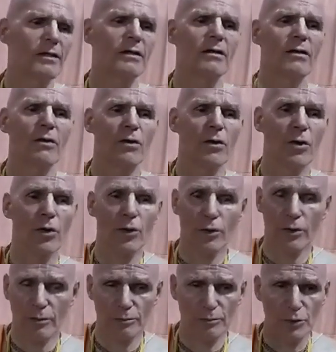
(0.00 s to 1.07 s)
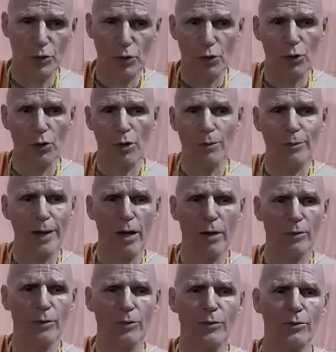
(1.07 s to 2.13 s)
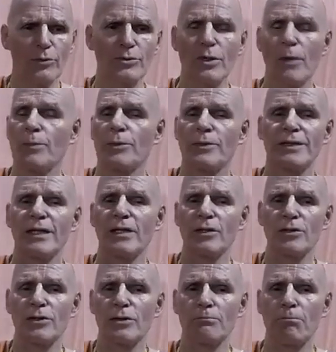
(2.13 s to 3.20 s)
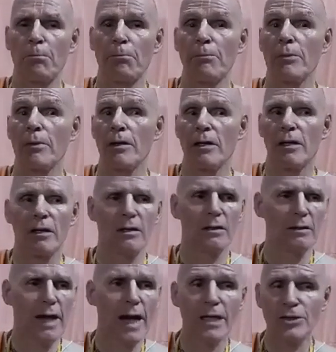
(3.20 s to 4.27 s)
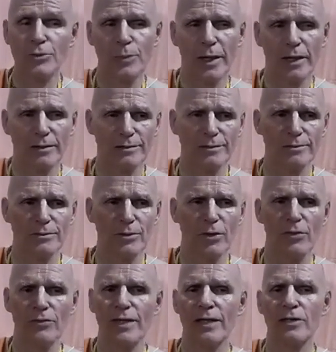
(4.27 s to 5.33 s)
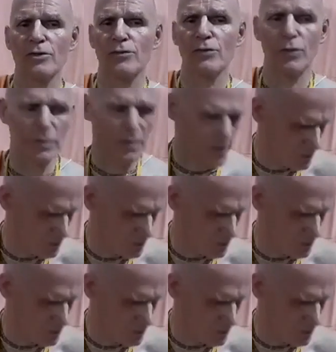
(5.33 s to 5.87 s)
or know about some particular aspect of that devotee's